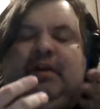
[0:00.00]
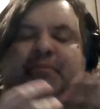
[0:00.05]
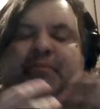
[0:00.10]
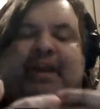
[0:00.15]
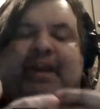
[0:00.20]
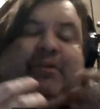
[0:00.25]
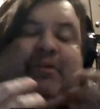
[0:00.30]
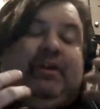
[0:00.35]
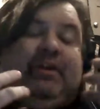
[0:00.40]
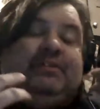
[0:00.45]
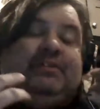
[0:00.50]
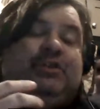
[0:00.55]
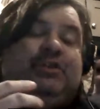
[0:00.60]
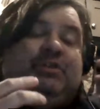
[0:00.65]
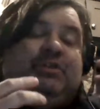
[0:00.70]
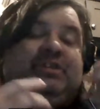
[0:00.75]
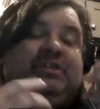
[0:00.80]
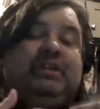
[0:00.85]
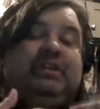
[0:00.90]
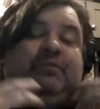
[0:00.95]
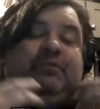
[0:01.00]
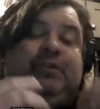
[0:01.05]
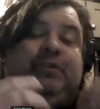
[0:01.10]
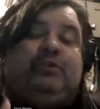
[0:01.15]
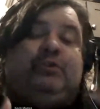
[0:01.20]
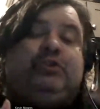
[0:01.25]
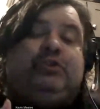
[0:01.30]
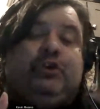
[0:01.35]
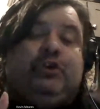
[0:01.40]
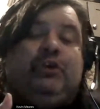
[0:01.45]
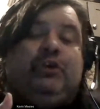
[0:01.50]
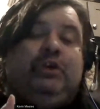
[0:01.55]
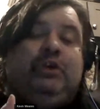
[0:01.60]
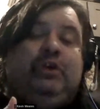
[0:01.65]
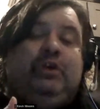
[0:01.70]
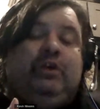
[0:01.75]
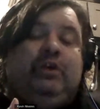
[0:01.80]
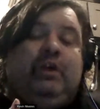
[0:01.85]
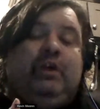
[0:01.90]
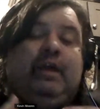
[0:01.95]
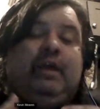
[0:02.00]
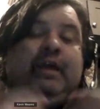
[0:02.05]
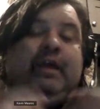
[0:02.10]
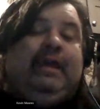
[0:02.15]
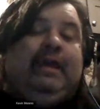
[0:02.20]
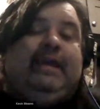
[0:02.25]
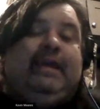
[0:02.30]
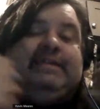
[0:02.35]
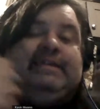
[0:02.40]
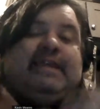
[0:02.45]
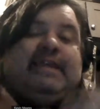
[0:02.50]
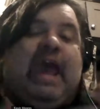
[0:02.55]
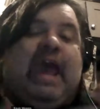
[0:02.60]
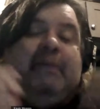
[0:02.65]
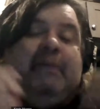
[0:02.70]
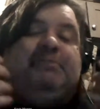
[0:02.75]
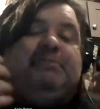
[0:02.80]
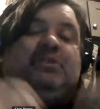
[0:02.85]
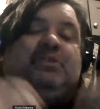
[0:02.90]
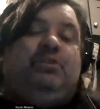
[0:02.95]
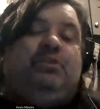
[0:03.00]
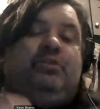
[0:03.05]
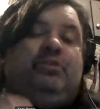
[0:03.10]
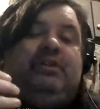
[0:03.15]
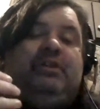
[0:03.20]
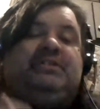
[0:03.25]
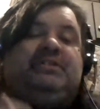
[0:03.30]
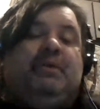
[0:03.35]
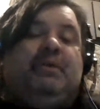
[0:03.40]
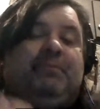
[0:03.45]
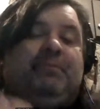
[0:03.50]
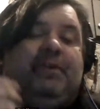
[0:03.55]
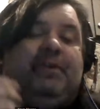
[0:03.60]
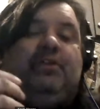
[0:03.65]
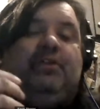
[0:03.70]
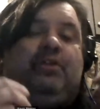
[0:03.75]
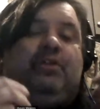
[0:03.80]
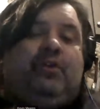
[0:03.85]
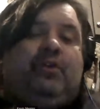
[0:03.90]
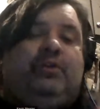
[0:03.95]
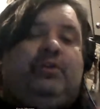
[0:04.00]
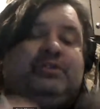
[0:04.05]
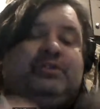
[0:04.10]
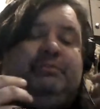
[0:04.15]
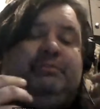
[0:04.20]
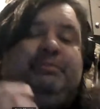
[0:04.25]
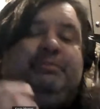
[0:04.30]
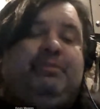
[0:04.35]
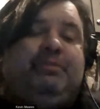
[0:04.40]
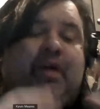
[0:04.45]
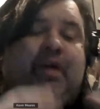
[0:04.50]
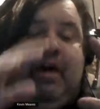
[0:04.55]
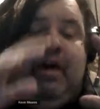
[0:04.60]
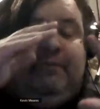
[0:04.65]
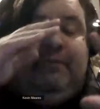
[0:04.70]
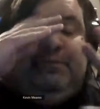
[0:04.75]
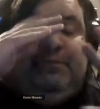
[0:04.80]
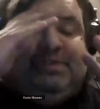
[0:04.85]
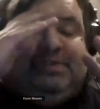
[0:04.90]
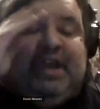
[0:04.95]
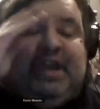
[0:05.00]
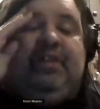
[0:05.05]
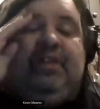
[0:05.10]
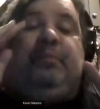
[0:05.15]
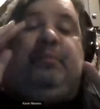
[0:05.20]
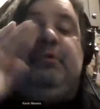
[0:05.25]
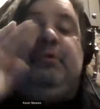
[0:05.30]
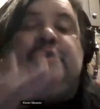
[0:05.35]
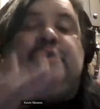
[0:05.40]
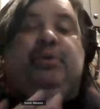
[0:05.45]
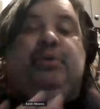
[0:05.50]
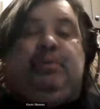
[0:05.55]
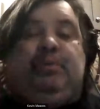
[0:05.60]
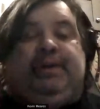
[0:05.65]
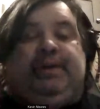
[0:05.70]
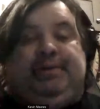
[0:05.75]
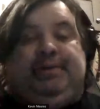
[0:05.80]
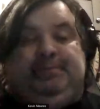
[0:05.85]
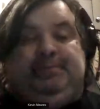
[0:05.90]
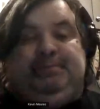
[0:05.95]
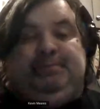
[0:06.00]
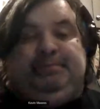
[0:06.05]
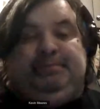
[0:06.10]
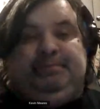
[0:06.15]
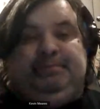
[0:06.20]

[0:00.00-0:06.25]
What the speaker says: But anyway, to see the future is absolutely something the girls of Salem were doing.